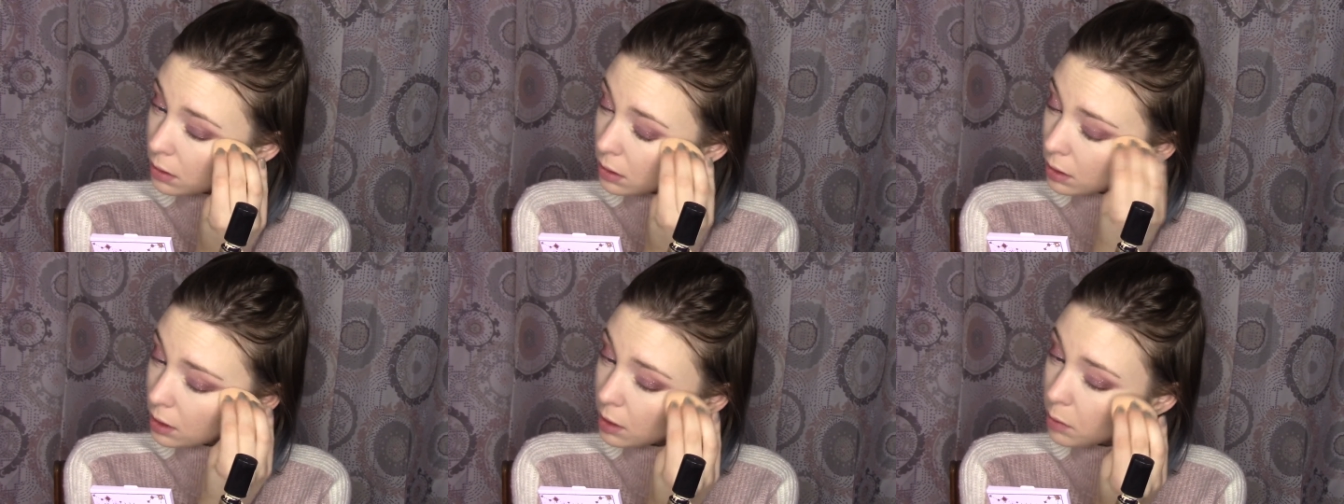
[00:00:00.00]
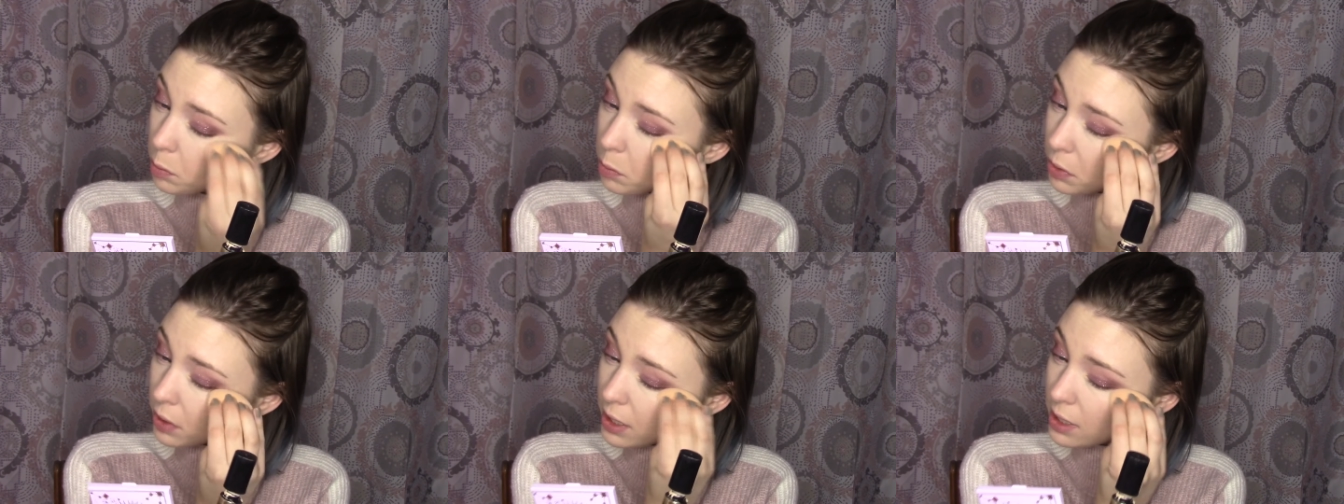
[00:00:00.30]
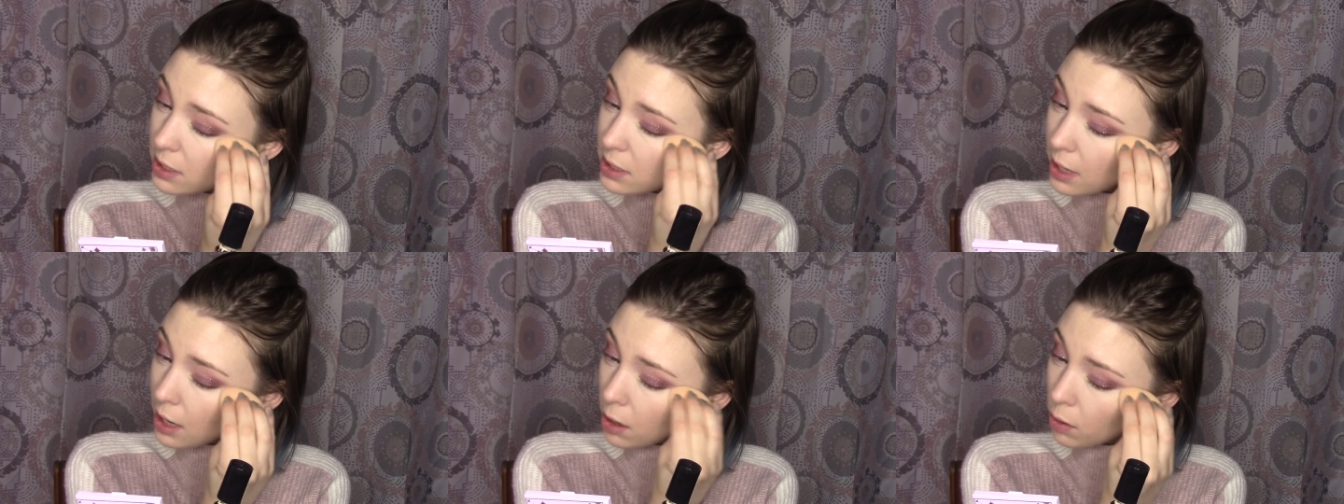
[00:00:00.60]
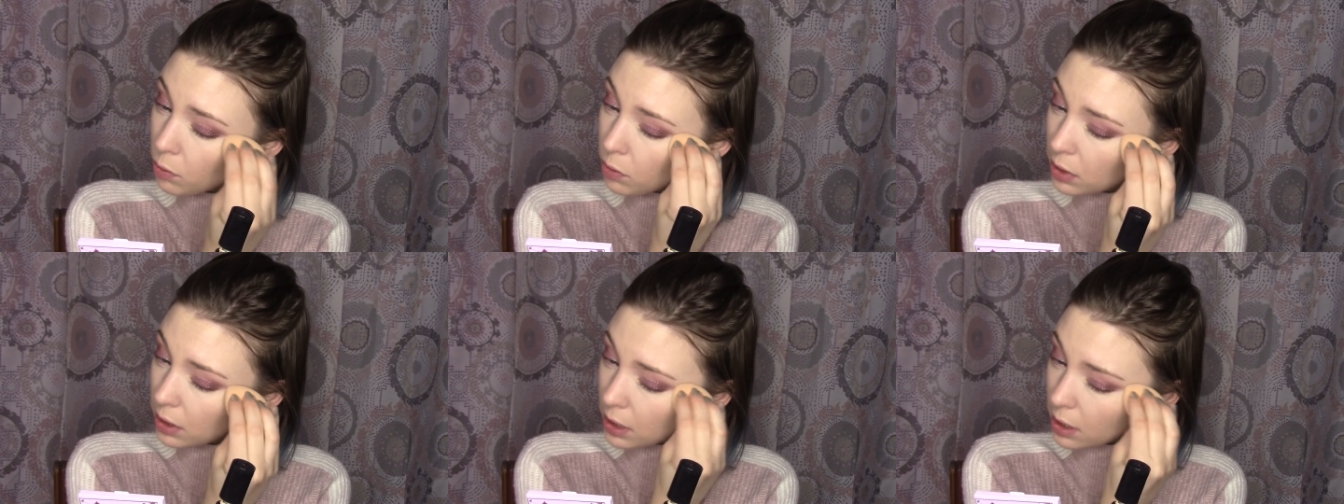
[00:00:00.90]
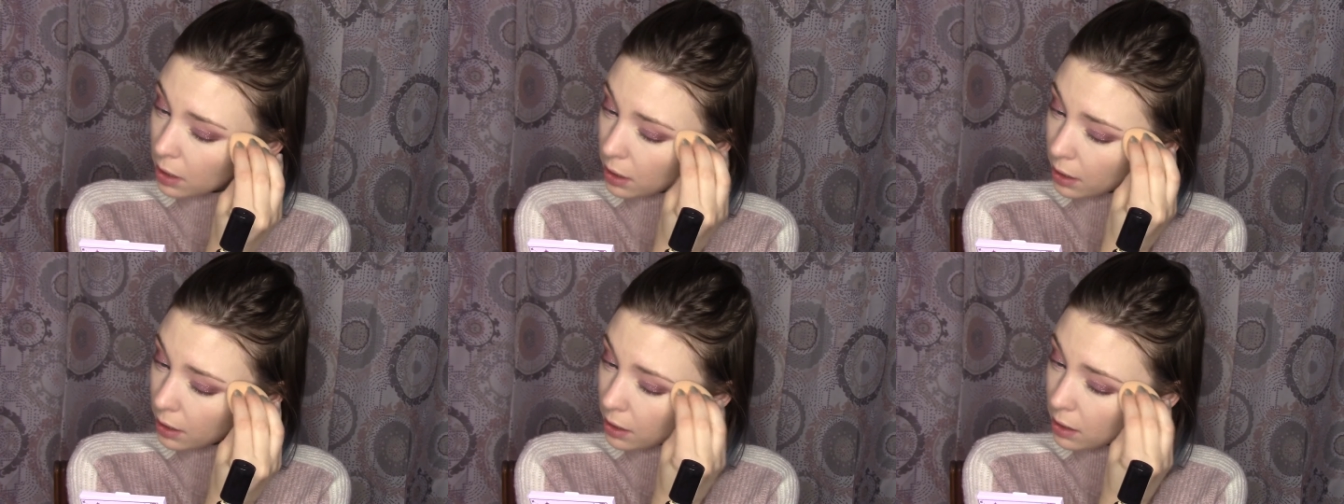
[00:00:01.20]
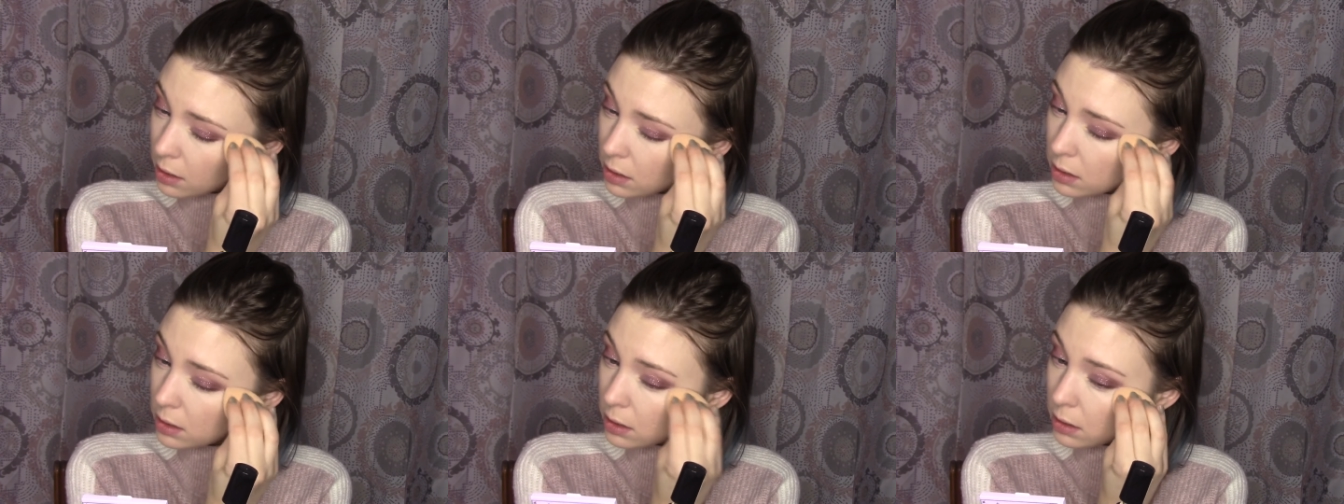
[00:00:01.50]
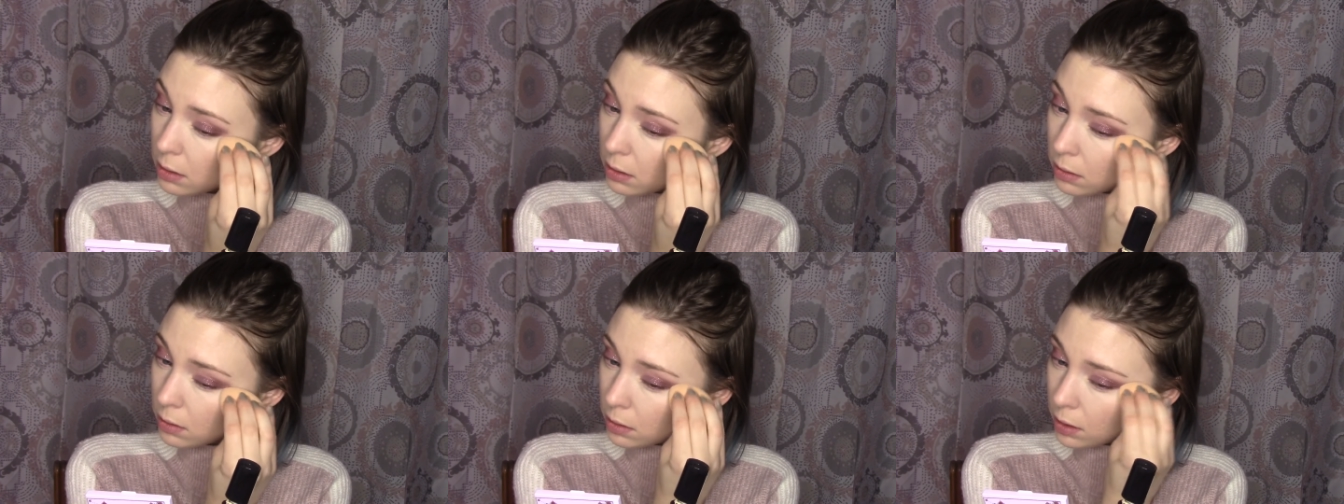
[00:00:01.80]
It blends out really nice.
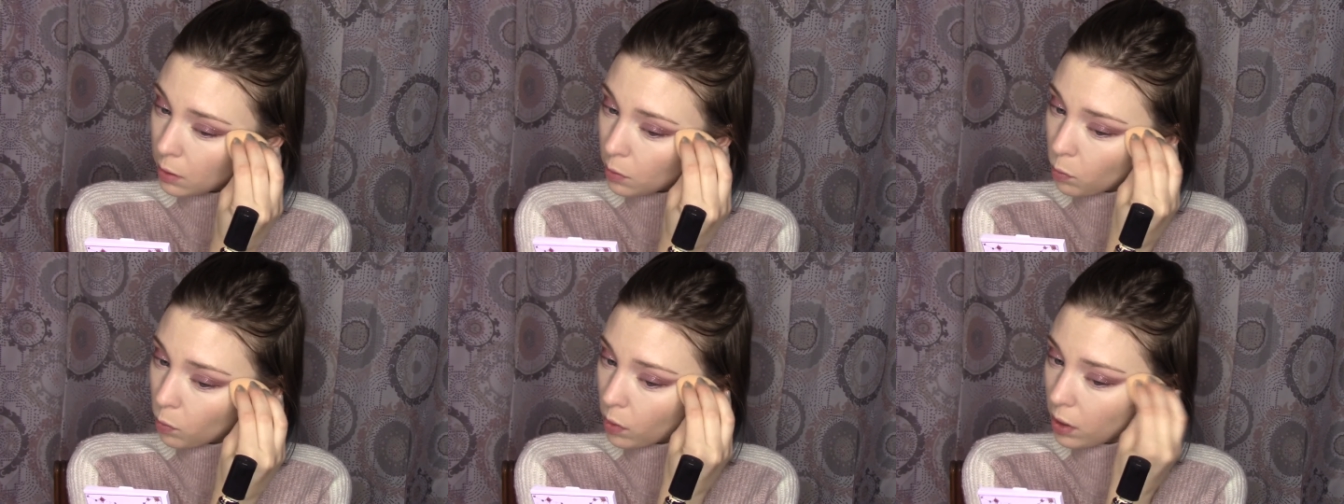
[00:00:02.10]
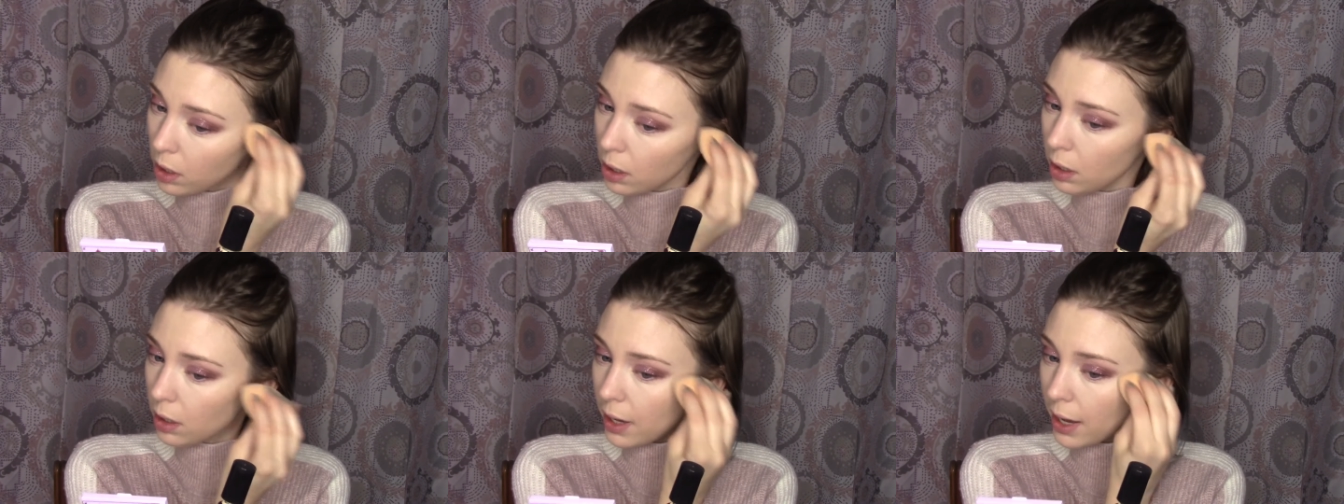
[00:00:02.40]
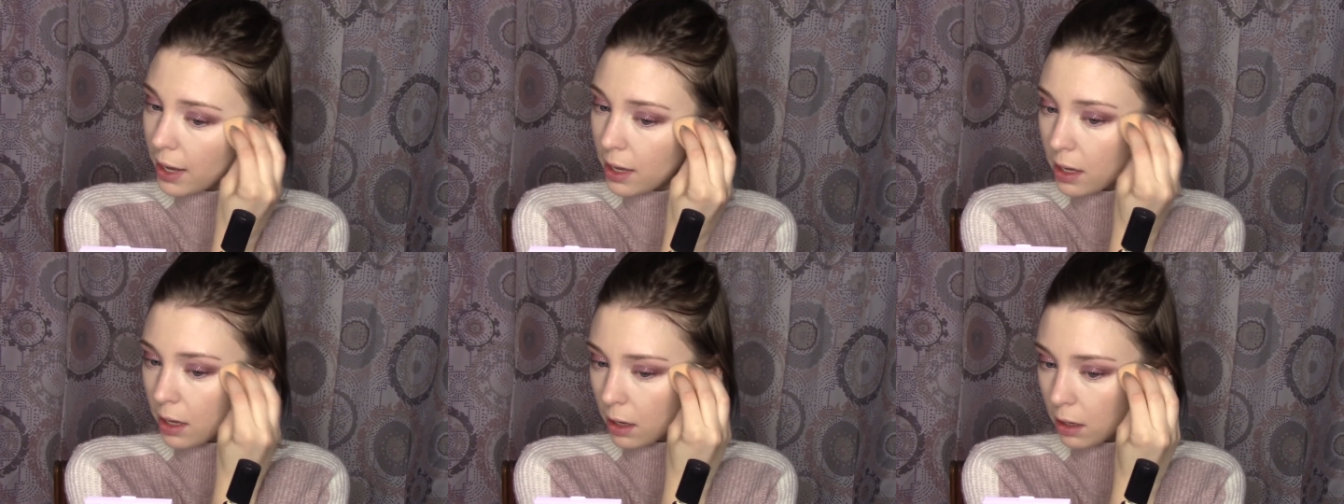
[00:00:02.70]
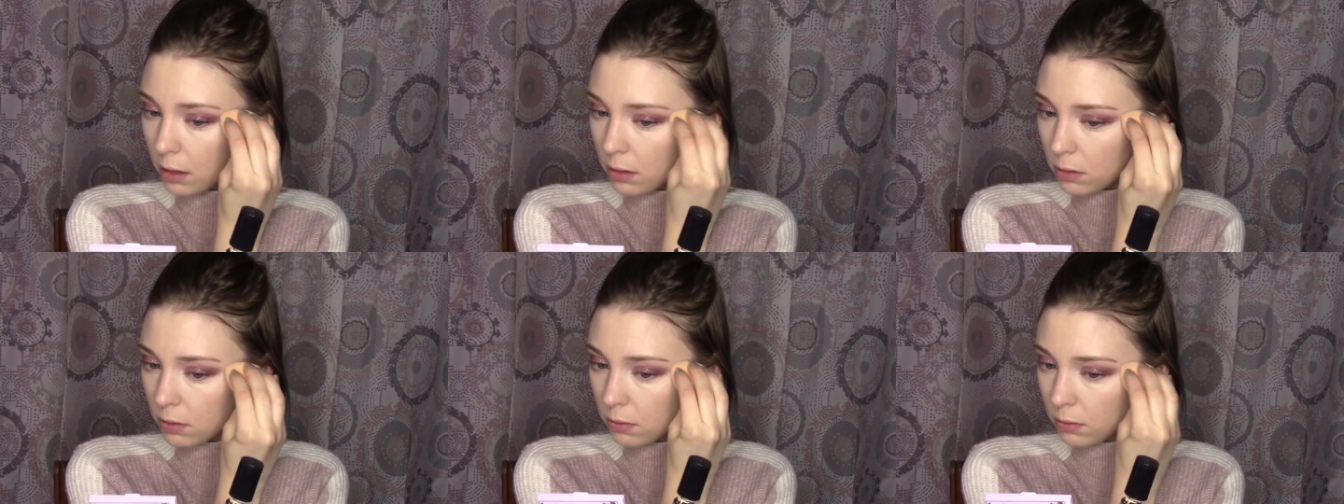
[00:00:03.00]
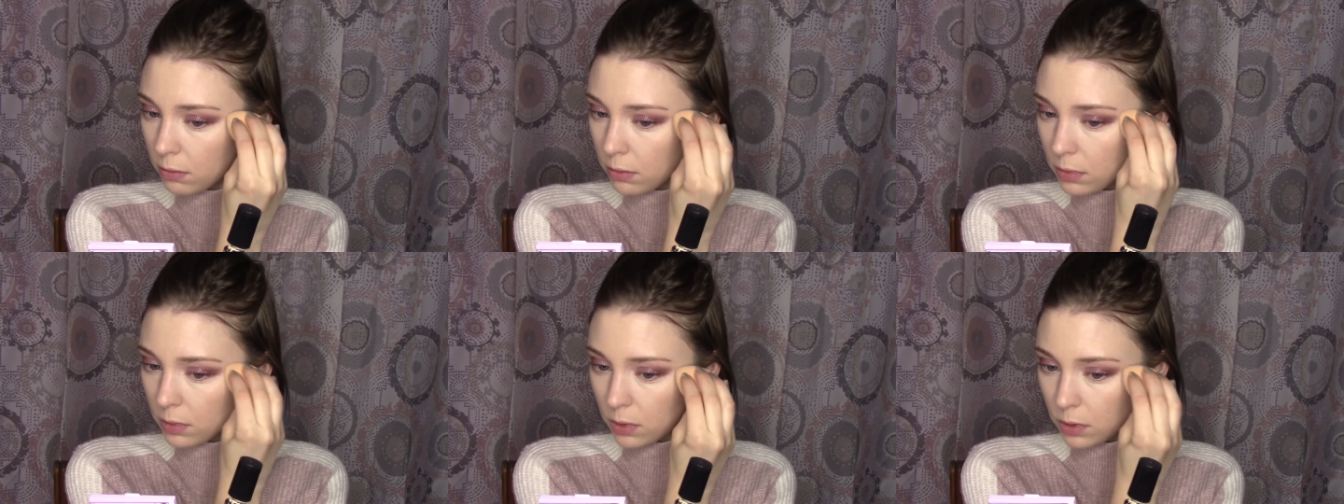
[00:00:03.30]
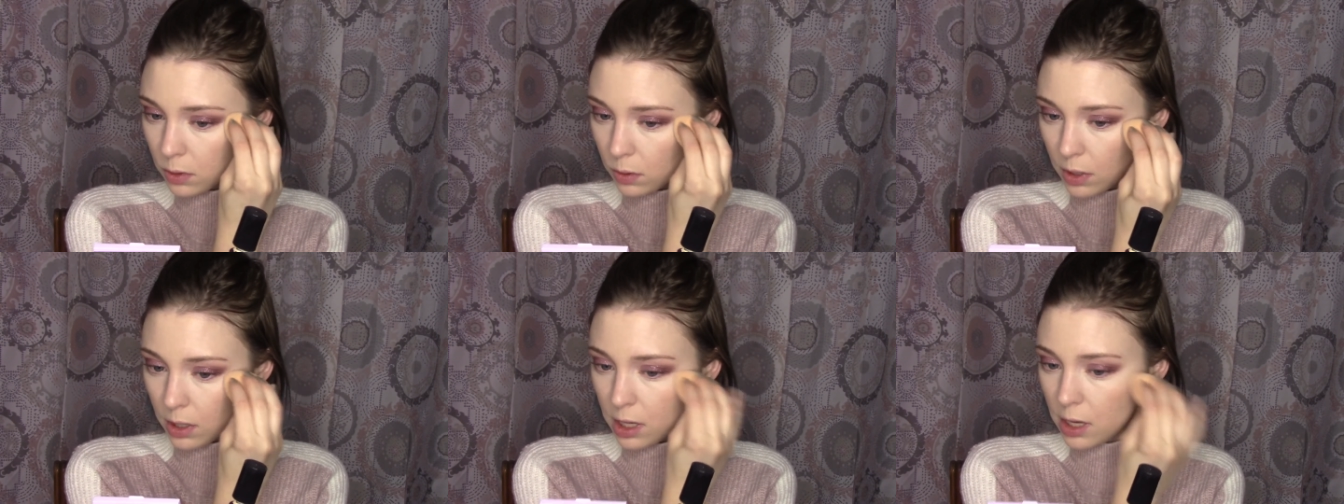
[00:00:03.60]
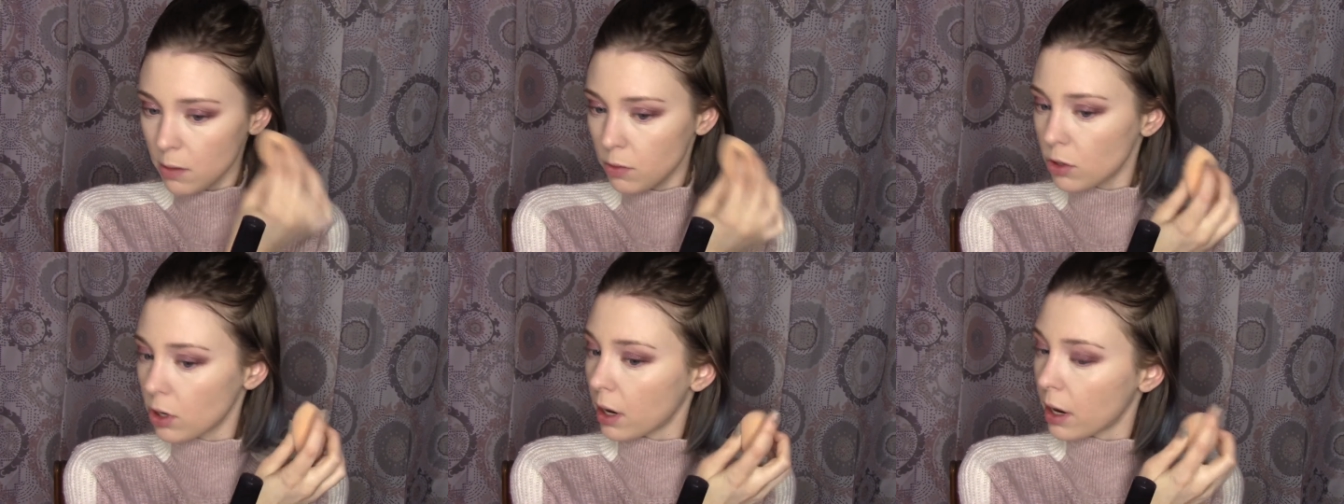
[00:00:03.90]
I want to like it, so I
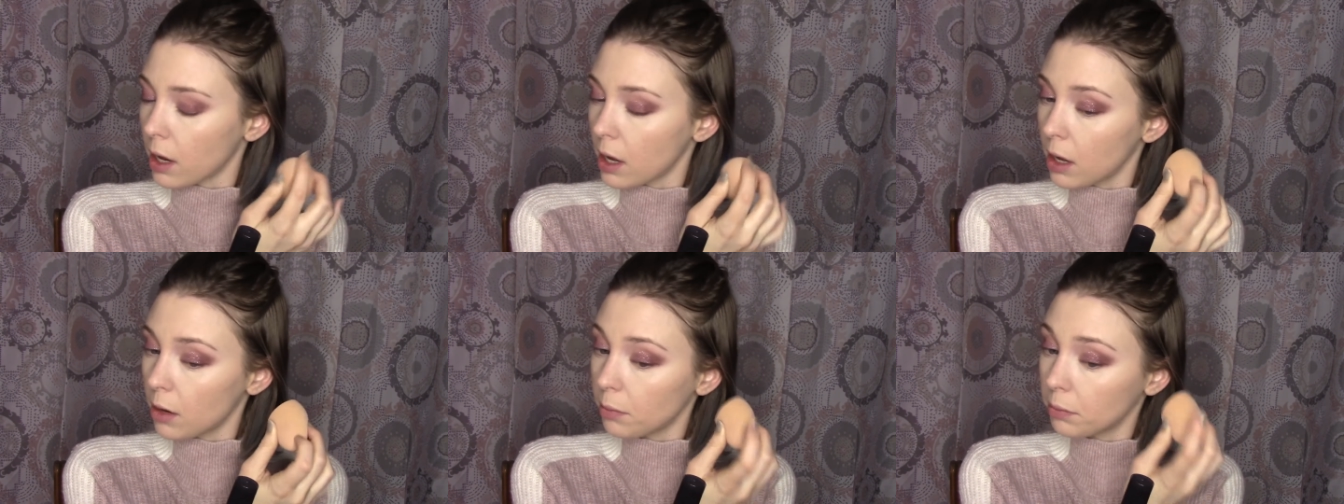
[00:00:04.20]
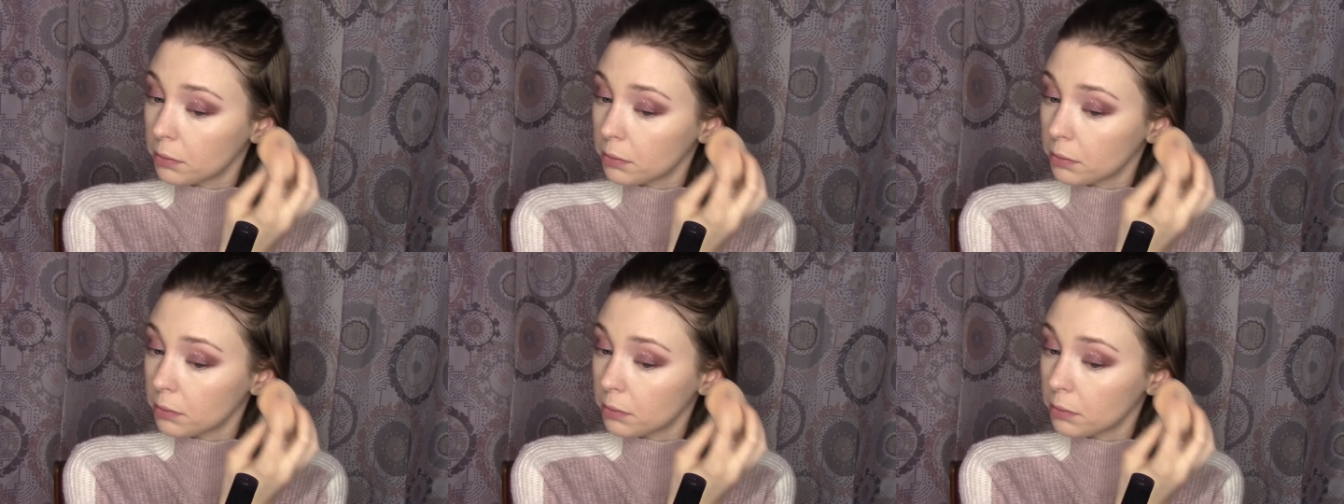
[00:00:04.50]
keep trying it.